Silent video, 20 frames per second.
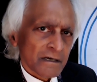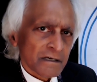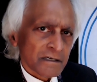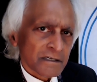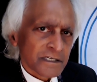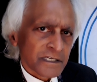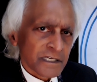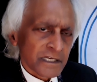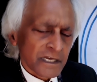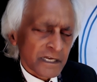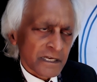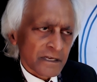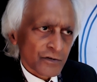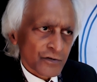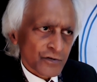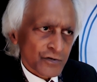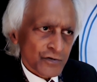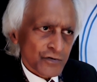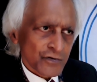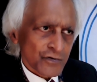seeking
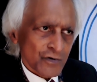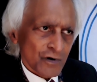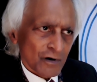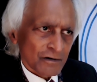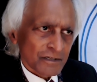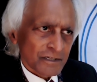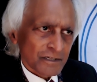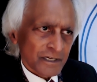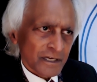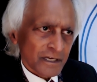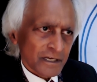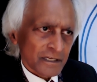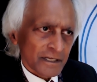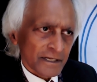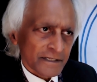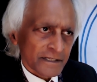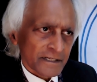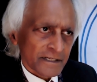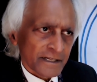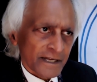to
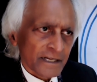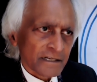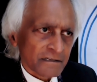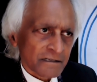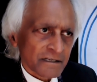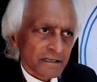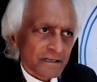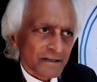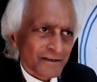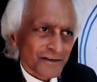articulate and get